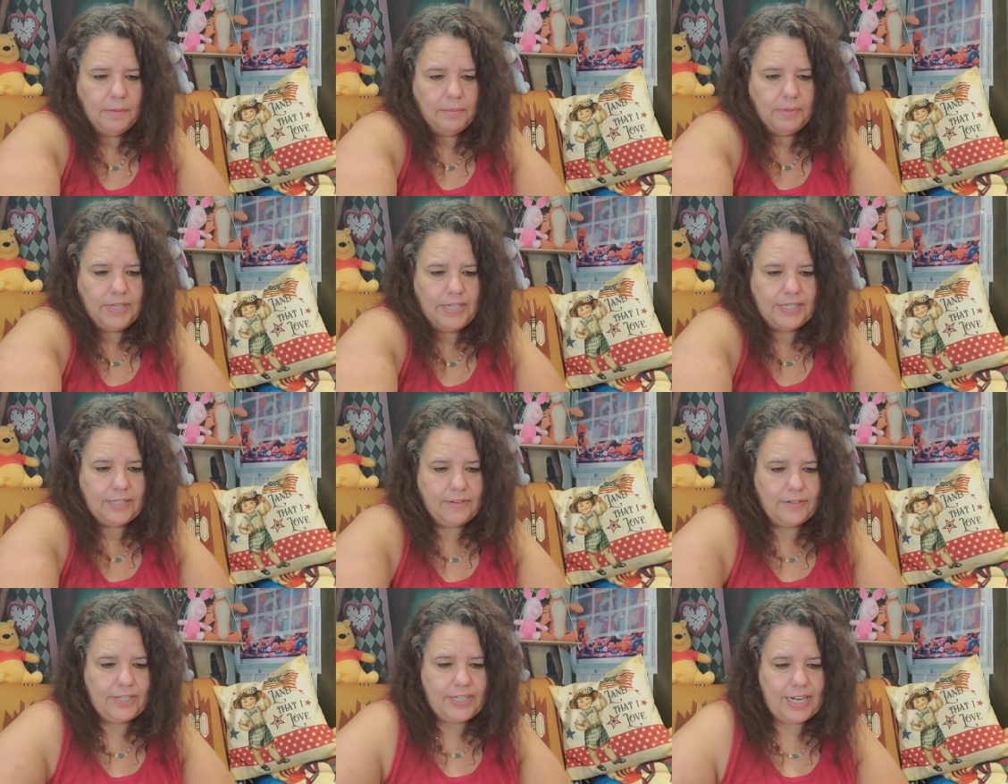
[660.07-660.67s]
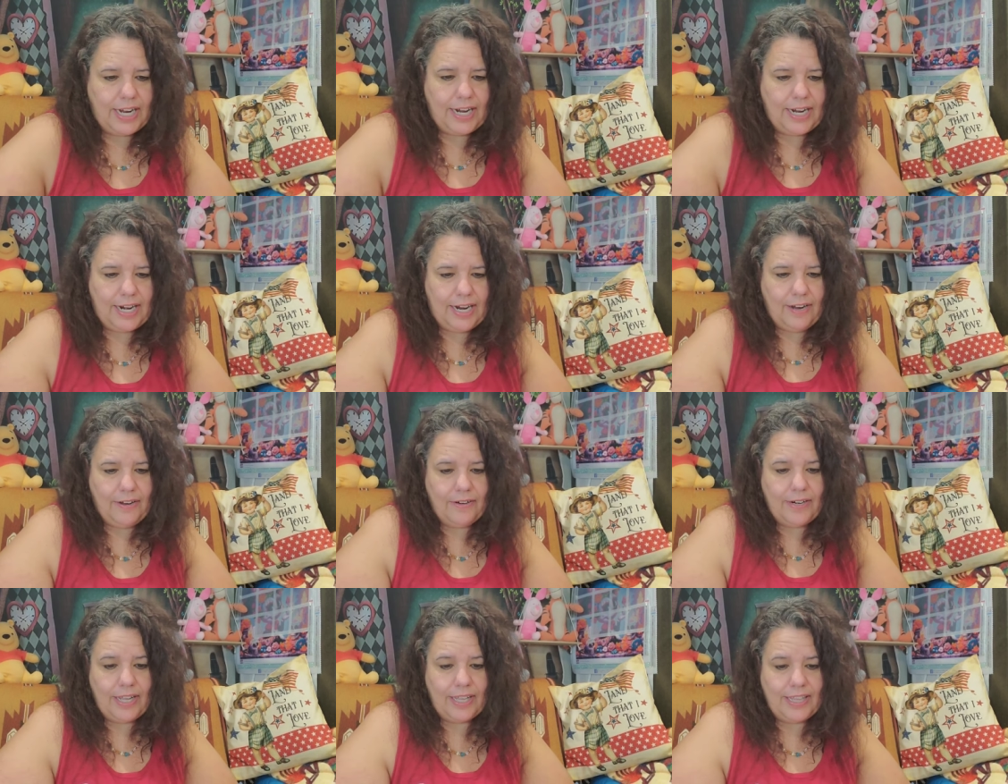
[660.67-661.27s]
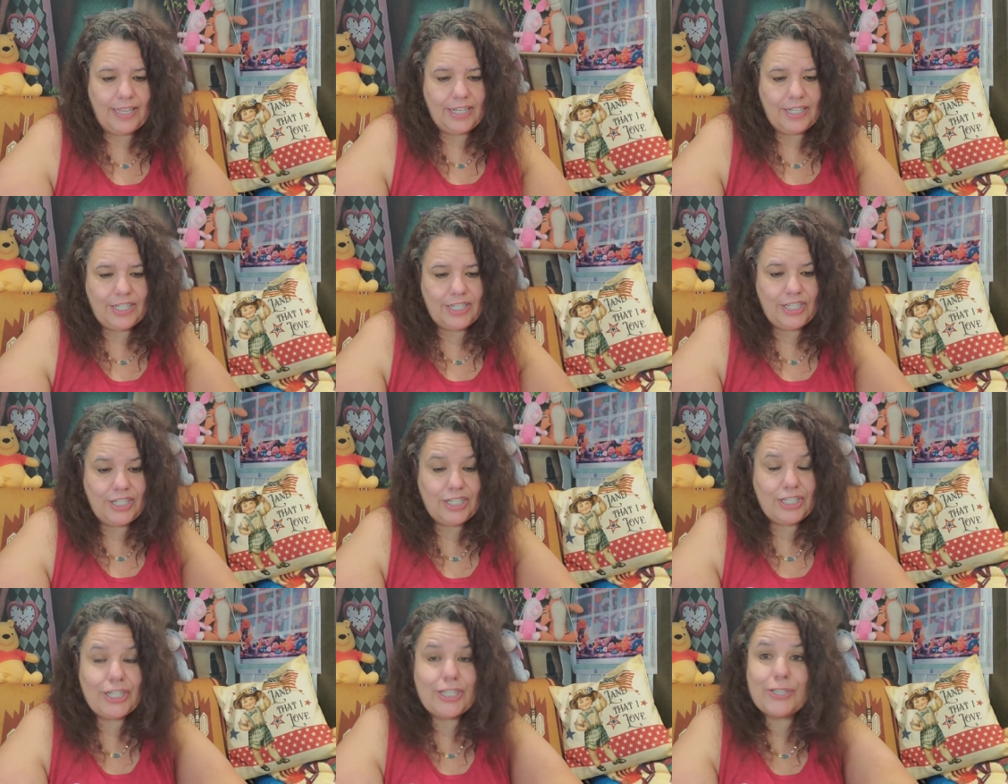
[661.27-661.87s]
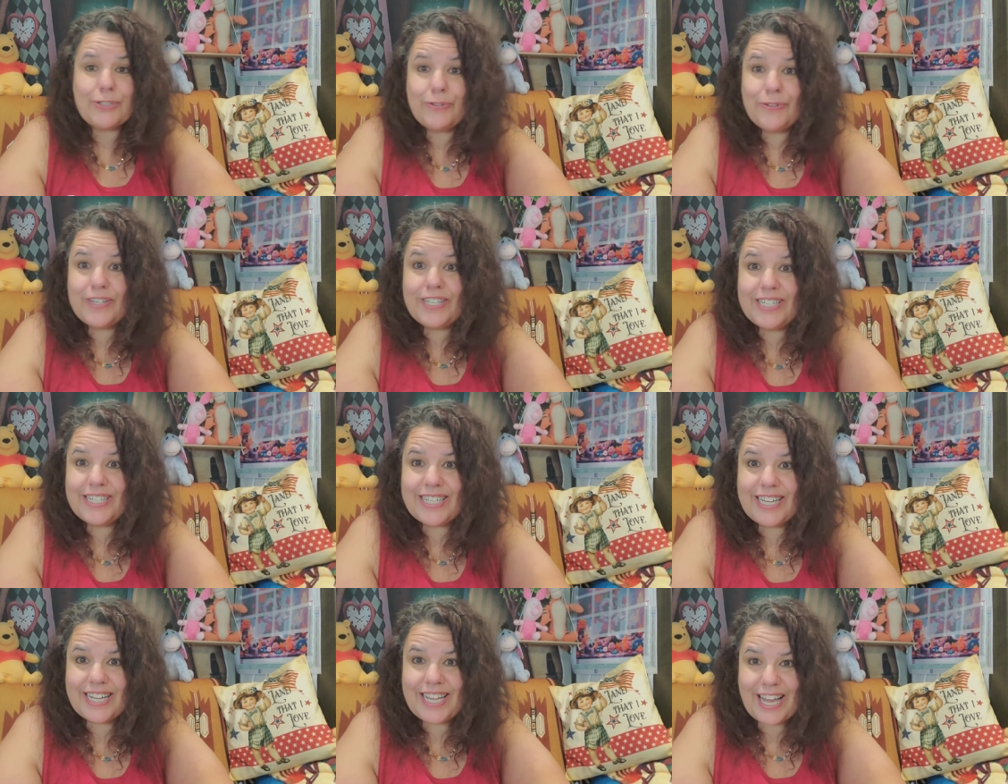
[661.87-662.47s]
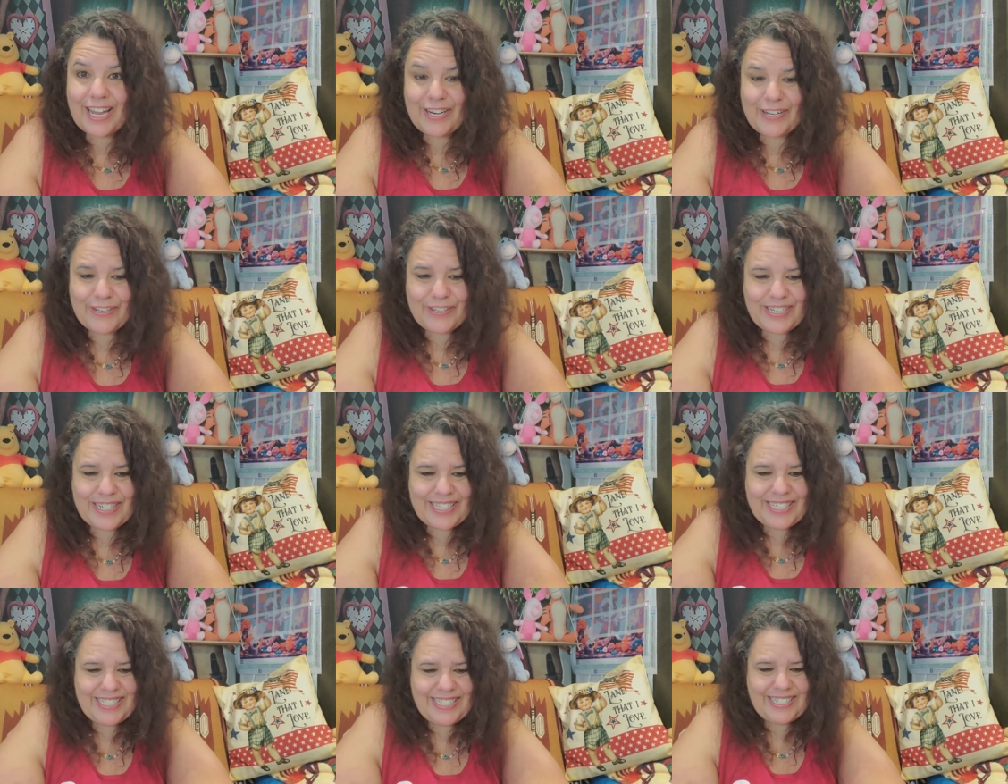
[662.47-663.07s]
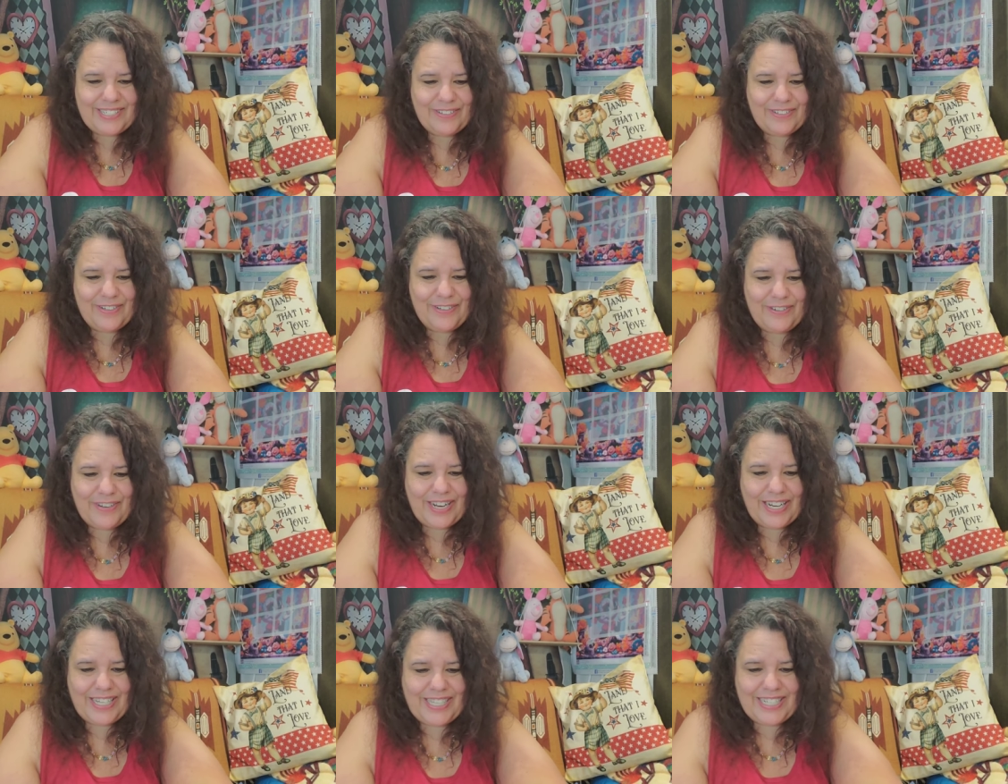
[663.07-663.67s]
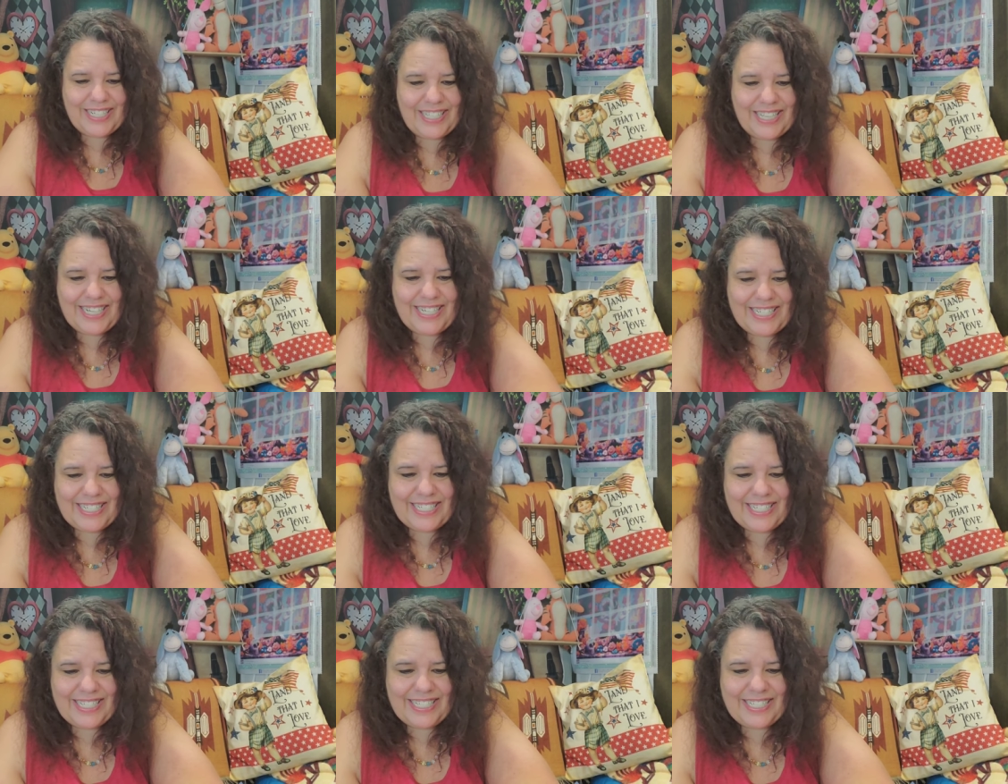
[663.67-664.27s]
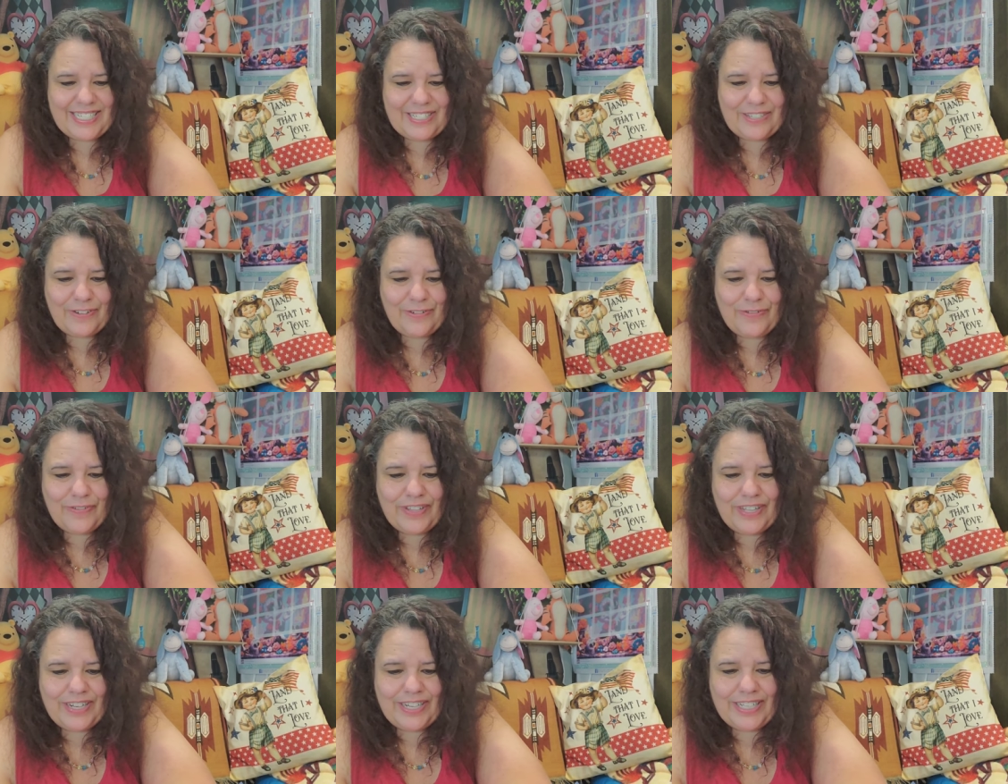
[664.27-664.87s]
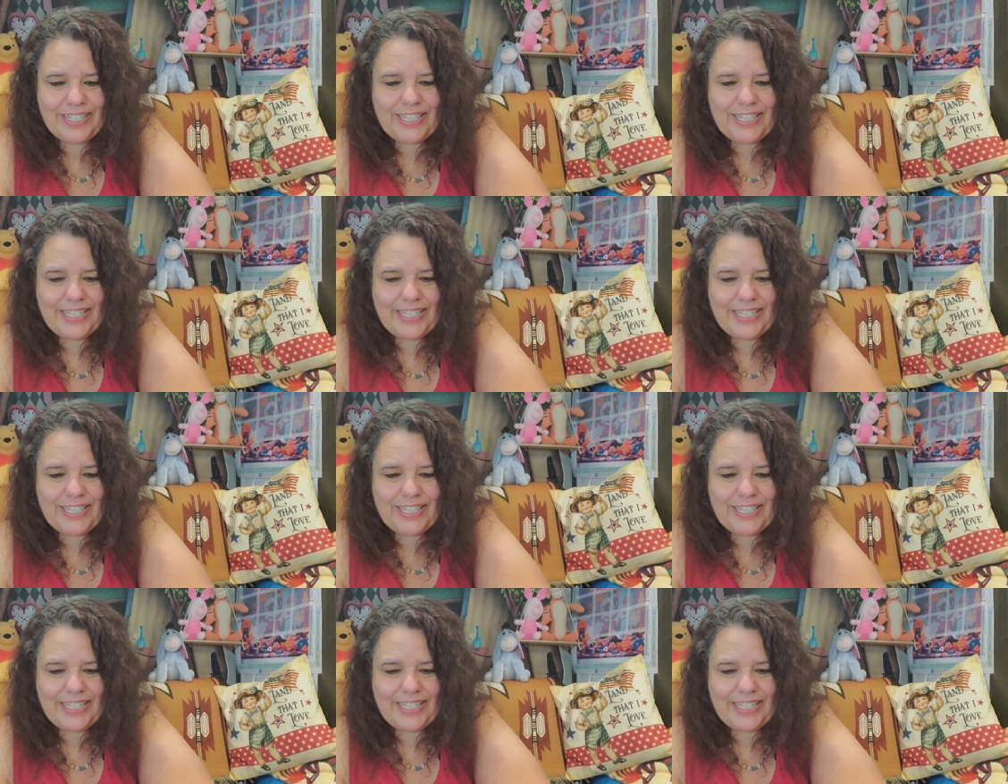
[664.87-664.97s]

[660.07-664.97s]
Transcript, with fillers: please go check her out. I think she just reached 100, so congratulations over there,